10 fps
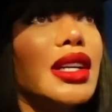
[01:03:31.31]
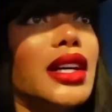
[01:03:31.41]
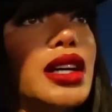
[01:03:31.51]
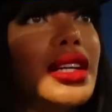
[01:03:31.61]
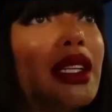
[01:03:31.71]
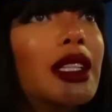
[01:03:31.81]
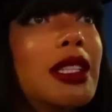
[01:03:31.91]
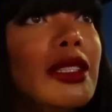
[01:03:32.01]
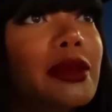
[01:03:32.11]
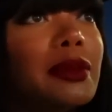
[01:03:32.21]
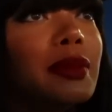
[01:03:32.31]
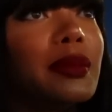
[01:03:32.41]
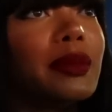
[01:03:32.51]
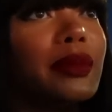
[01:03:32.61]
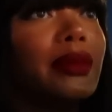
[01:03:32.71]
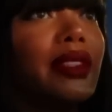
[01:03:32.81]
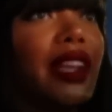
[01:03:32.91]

Um,